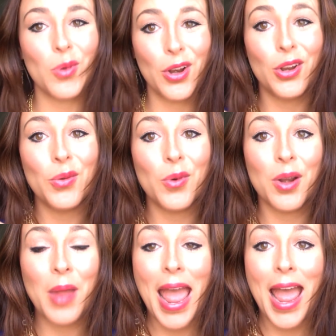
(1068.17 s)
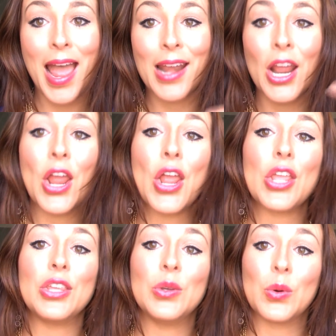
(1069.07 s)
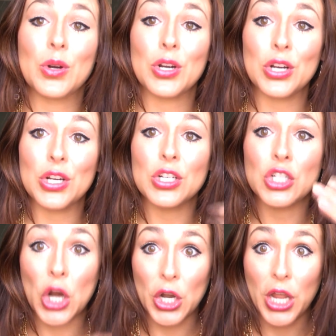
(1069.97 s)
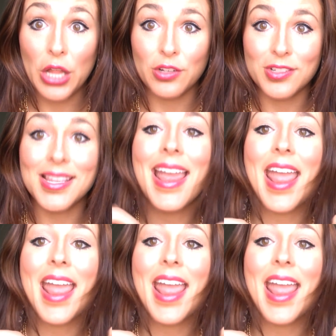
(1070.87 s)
where you want to add your dark colors.